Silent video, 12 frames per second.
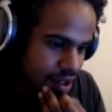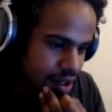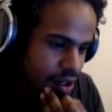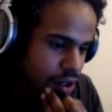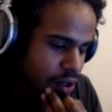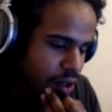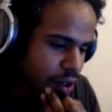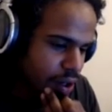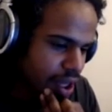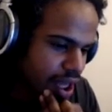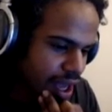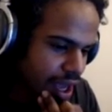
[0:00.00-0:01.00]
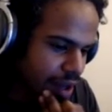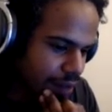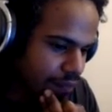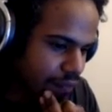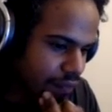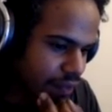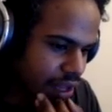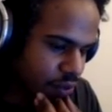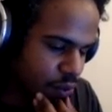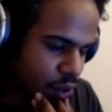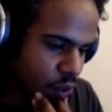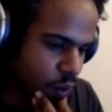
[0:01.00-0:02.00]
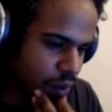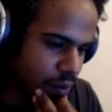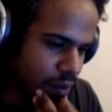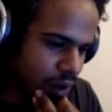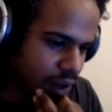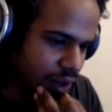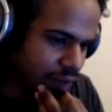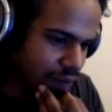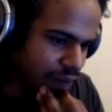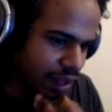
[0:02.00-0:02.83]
No, no, no, they can. It's record. Well,